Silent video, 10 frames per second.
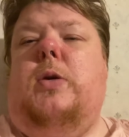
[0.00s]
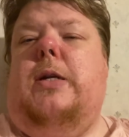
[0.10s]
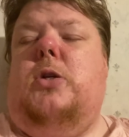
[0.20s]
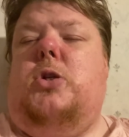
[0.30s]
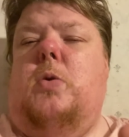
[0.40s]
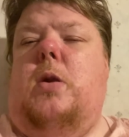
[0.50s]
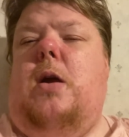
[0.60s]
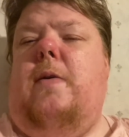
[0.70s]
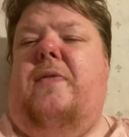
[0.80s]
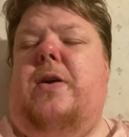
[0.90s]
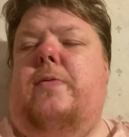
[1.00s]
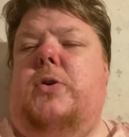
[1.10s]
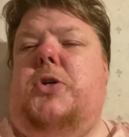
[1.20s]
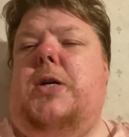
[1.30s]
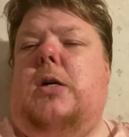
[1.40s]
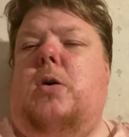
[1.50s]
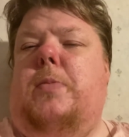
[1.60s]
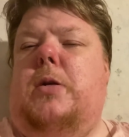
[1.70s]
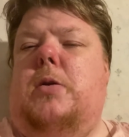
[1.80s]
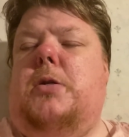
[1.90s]
this, do like, favorite, share,
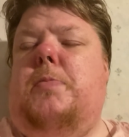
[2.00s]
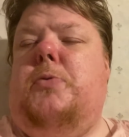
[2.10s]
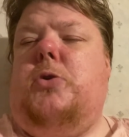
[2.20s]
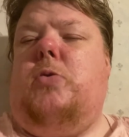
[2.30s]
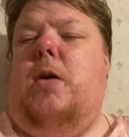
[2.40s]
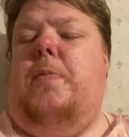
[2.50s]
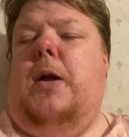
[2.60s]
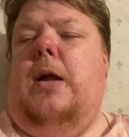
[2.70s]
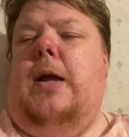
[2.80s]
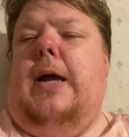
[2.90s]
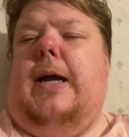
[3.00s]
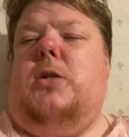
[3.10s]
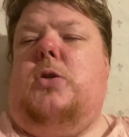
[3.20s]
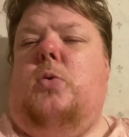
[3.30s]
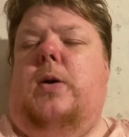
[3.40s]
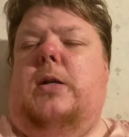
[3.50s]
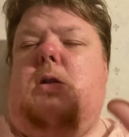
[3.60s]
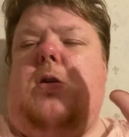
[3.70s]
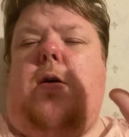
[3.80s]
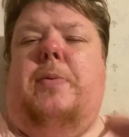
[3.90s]
comment and subscribe. As
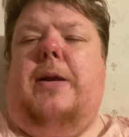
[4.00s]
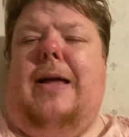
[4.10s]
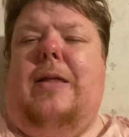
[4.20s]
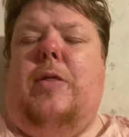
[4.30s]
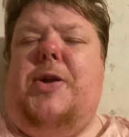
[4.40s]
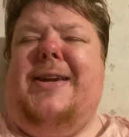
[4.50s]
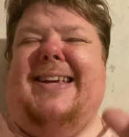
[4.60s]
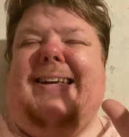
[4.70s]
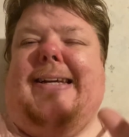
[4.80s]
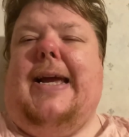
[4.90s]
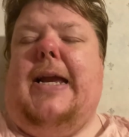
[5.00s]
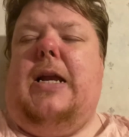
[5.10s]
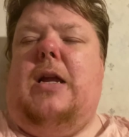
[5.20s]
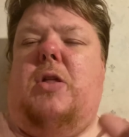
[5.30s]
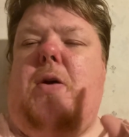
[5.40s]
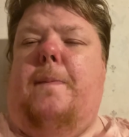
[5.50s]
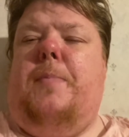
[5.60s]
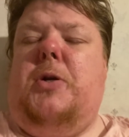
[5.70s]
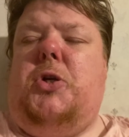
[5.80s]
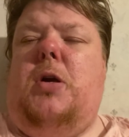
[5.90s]
always, I've been Anthony Kenneth
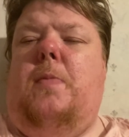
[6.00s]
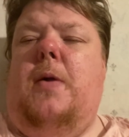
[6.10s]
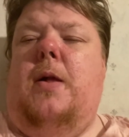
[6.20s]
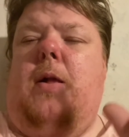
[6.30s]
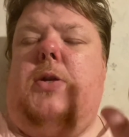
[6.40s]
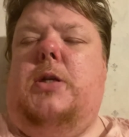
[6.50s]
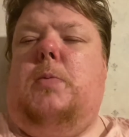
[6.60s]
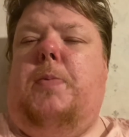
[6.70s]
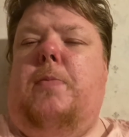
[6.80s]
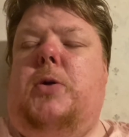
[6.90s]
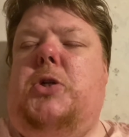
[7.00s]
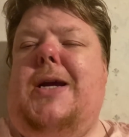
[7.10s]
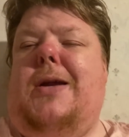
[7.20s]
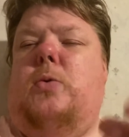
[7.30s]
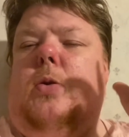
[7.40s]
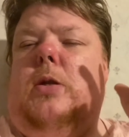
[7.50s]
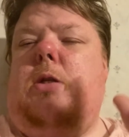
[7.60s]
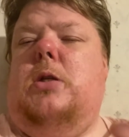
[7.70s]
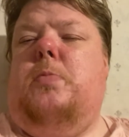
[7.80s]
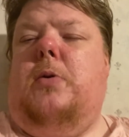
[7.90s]
Bishop. This has been my channel.
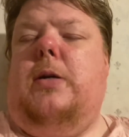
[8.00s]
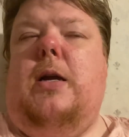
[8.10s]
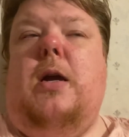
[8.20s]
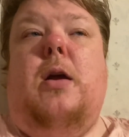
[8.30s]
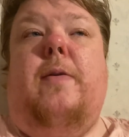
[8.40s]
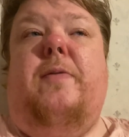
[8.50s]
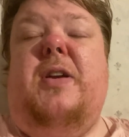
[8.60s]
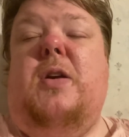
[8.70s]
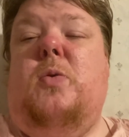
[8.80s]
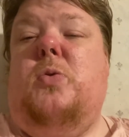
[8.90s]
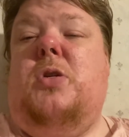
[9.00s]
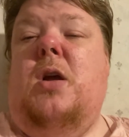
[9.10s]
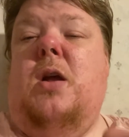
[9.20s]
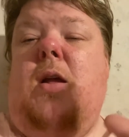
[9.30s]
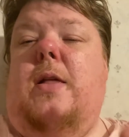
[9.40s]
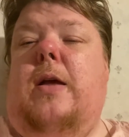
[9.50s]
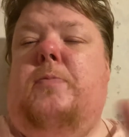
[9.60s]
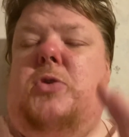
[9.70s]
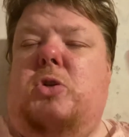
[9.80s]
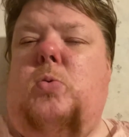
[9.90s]
This is my videos. I'm
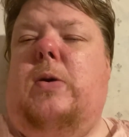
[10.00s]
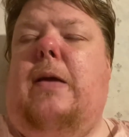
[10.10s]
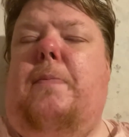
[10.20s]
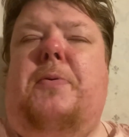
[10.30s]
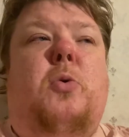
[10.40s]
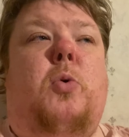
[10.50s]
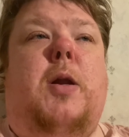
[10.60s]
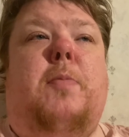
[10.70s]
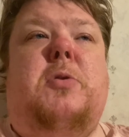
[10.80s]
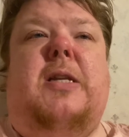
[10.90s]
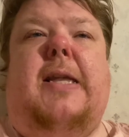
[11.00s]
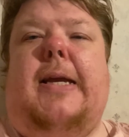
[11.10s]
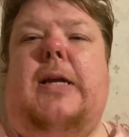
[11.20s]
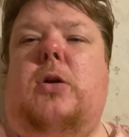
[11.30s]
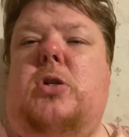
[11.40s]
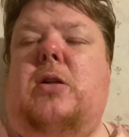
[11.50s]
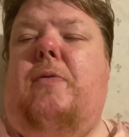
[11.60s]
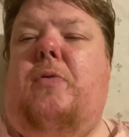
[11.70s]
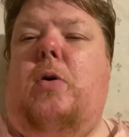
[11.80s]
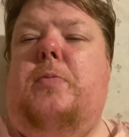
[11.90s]
just sort of keeping you all up to date on
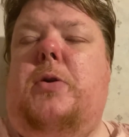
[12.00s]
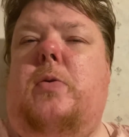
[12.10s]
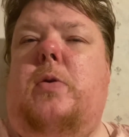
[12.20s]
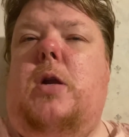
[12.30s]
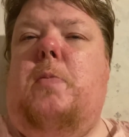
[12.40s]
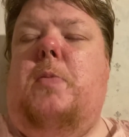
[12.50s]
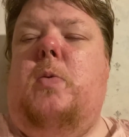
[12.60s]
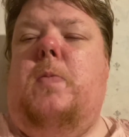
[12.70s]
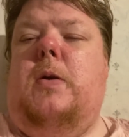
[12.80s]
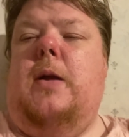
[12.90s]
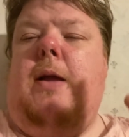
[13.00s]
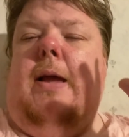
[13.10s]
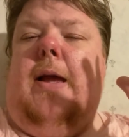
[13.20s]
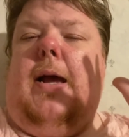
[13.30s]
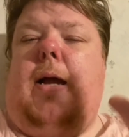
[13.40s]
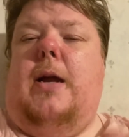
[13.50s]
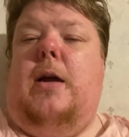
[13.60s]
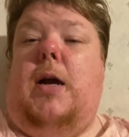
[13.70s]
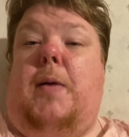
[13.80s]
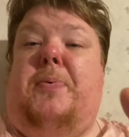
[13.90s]
stuff that I'm doing at the moment.
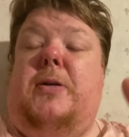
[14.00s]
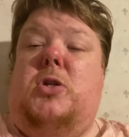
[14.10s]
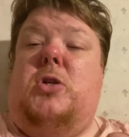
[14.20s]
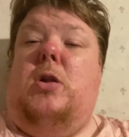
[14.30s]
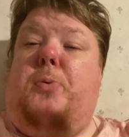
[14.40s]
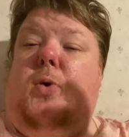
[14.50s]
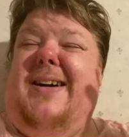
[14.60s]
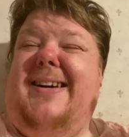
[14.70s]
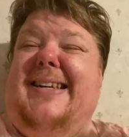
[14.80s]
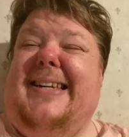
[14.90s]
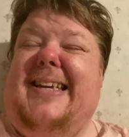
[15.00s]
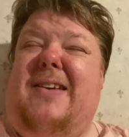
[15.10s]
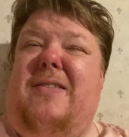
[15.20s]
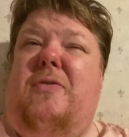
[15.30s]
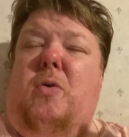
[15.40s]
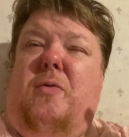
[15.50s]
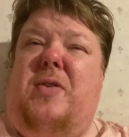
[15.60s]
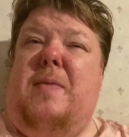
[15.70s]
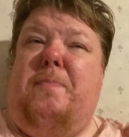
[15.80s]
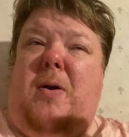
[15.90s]
Up into the point I leave,
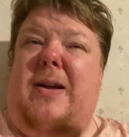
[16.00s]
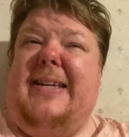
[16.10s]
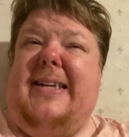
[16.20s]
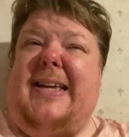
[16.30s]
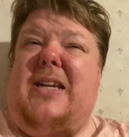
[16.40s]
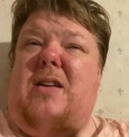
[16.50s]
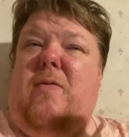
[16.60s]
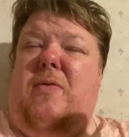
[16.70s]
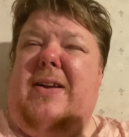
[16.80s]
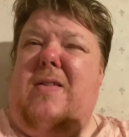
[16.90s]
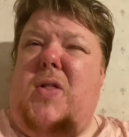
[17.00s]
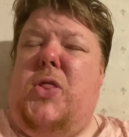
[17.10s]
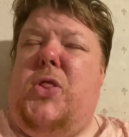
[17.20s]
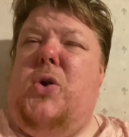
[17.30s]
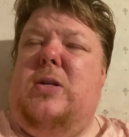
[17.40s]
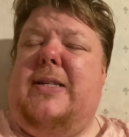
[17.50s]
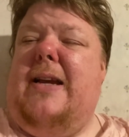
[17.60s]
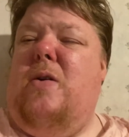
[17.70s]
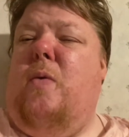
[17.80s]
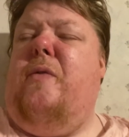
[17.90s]
hopefully by the end of either
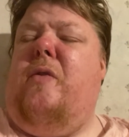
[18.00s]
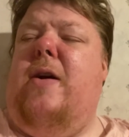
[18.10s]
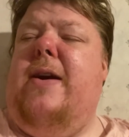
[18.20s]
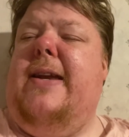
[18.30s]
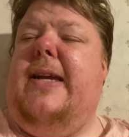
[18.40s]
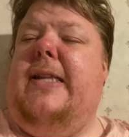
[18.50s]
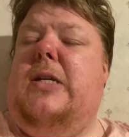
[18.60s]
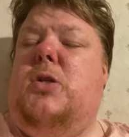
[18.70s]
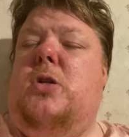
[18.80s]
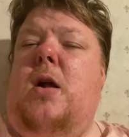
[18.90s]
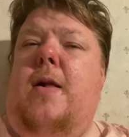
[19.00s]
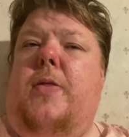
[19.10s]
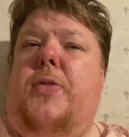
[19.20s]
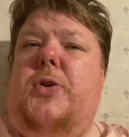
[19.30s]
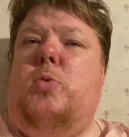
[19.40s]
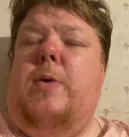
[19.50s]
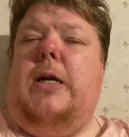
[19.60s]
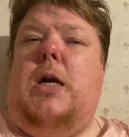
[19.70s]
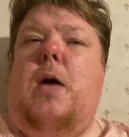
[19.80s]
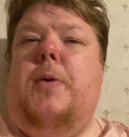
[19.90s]
Thursday or Friday this
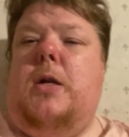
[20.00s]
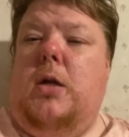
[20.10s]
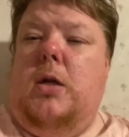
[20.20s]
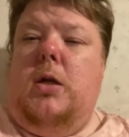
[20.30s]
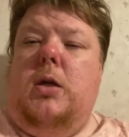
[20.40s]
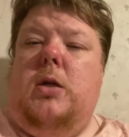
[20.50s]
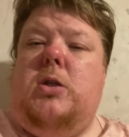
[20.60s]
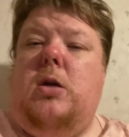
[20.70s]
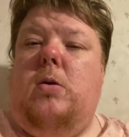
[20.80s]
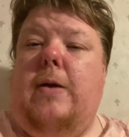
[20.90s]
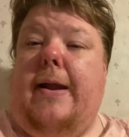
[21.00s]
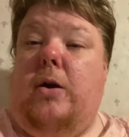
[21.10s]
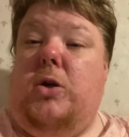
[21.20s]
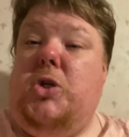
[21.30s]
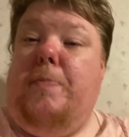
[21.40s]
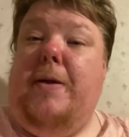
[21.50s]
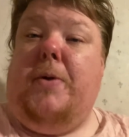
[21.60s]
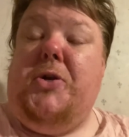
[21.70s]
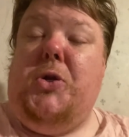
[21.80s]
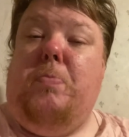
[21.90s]
week coming. So, and I should be in
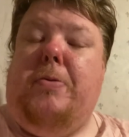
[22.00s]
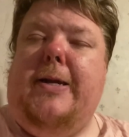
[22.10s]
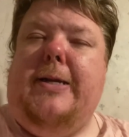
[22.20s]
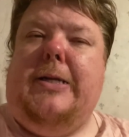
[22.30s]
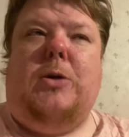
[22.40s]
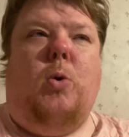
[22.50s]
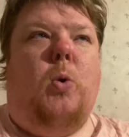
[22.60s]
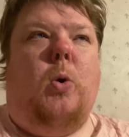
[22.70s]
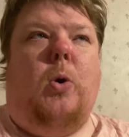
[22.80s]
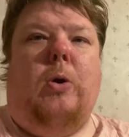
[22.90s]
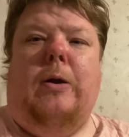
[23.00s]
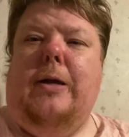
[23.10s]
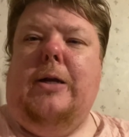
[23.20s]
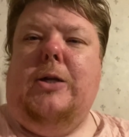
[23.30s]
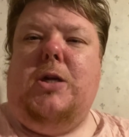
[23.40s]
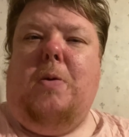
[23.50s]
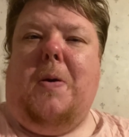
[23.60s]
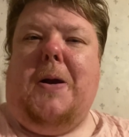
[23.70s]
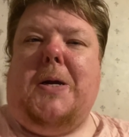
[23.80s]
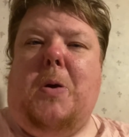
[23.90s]
my new place. Oh, do you know
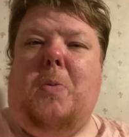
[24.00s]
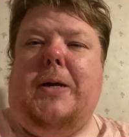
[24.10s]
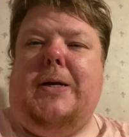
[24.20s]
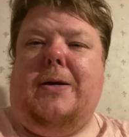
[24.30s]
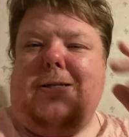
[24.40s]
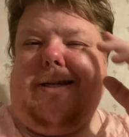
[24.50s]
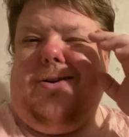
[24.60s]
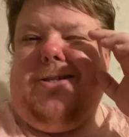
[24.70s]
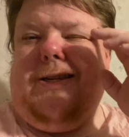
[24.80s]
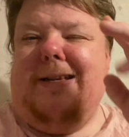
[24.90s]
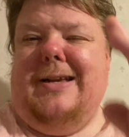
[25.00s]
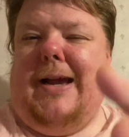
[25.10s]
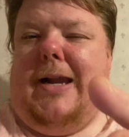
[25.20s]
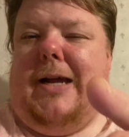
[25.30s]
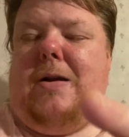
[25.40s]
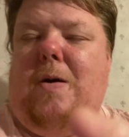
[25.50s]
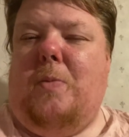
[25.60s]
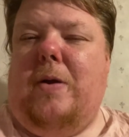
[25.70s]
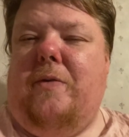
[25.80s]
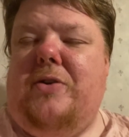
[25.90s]
what? I can't wait, guys. And I can't
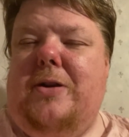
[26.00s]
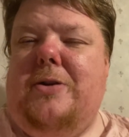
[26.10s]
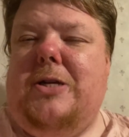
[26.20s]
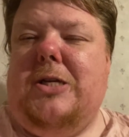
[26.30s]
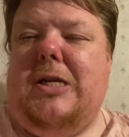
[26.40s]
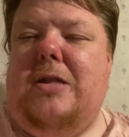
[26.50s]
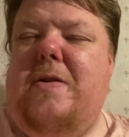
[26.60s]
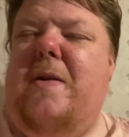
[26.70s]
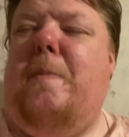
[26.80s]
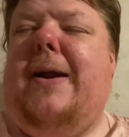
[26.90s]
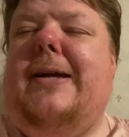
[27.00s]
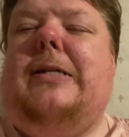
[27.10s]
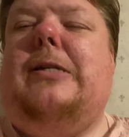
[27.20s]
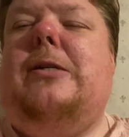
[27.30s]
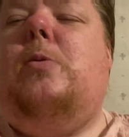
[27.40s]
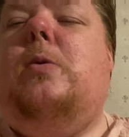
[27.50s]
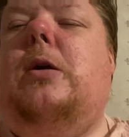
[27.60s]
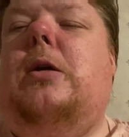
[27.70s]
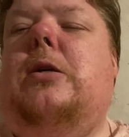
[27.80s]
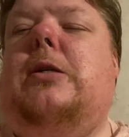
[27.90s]
wait for you to see the new place as well.
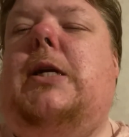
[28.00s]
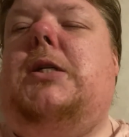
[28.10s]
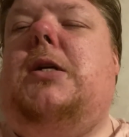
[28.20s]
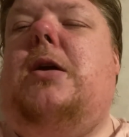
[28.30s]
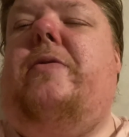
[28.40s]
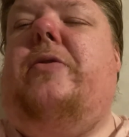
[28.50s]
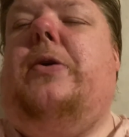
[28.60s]
Stay safe.